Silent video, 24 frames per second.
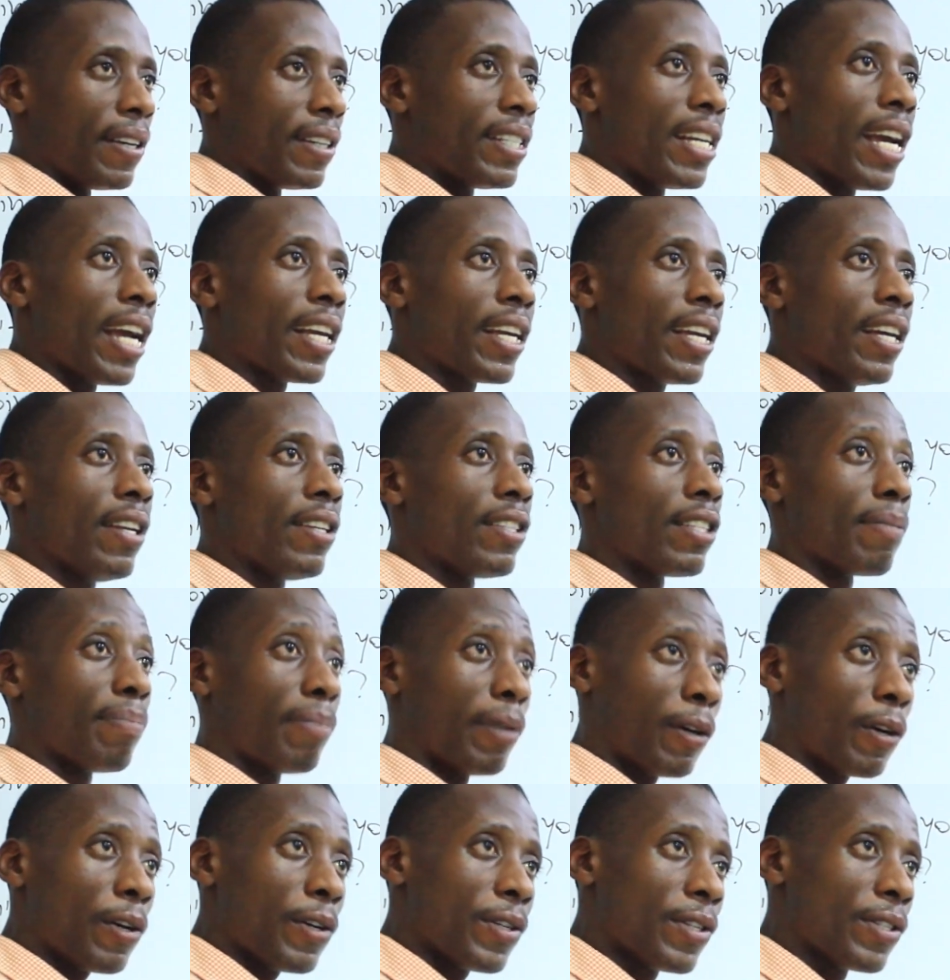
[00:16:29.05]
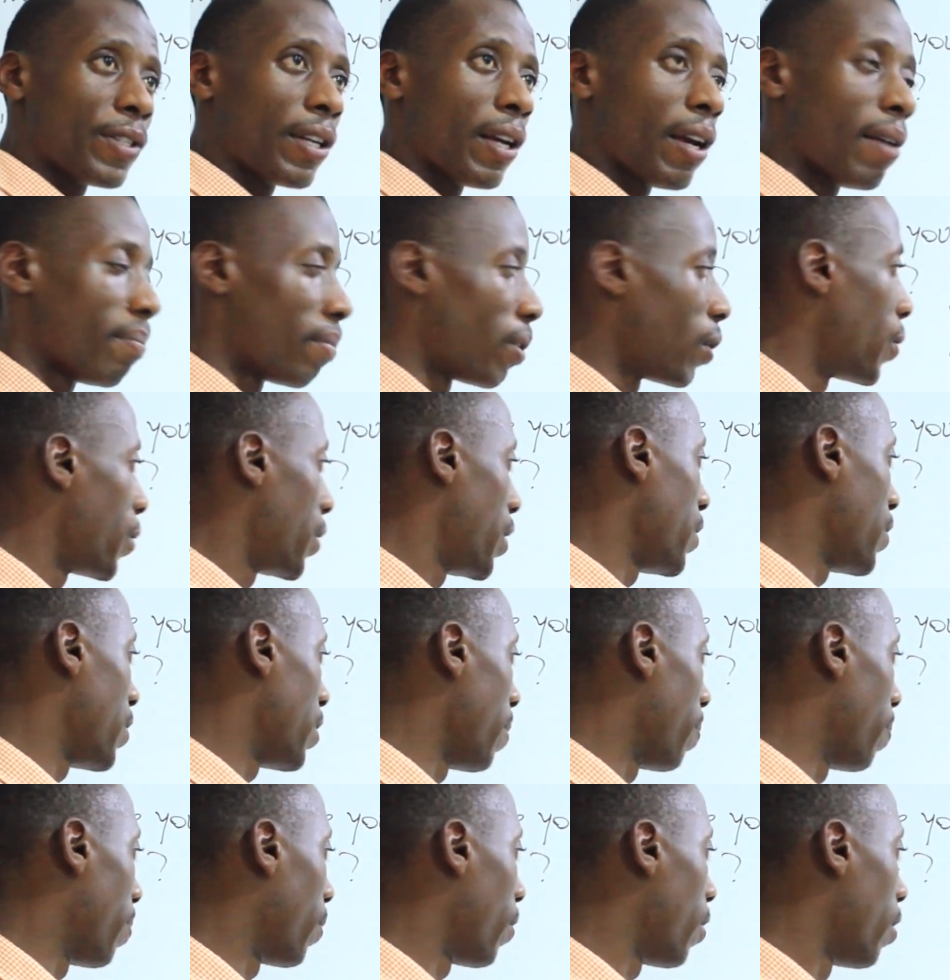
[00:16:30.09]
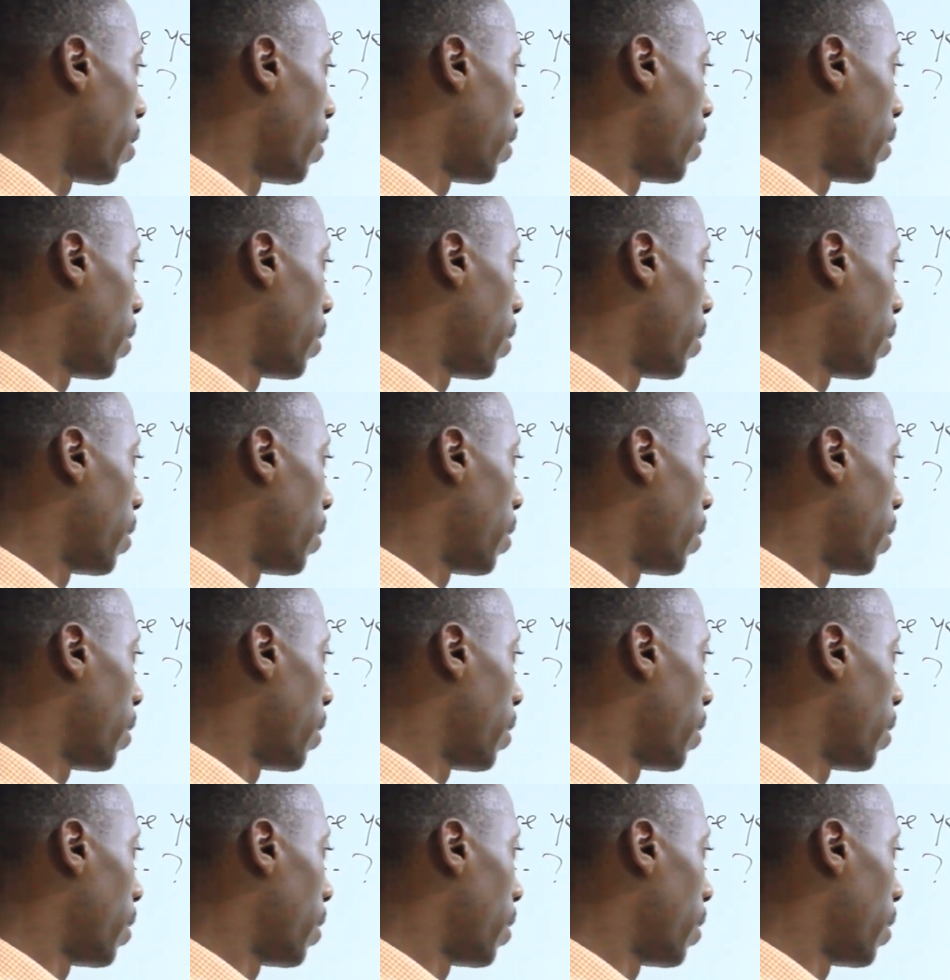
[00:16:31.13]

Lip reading: Taken is a past participle.